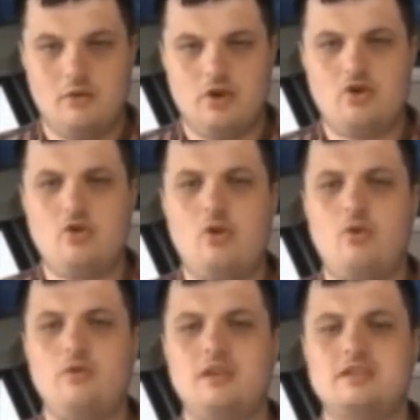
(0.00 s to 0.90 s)
You know
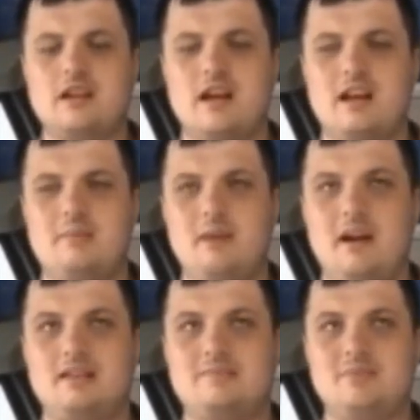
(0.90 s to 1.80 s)
who this guy
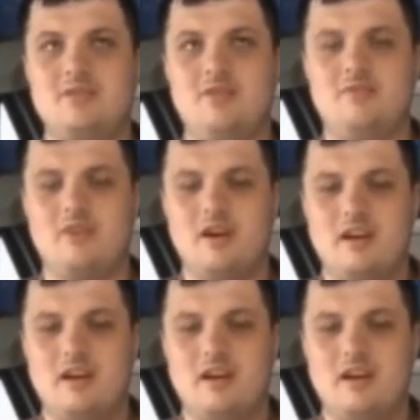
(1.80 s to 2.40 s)
reminds me of?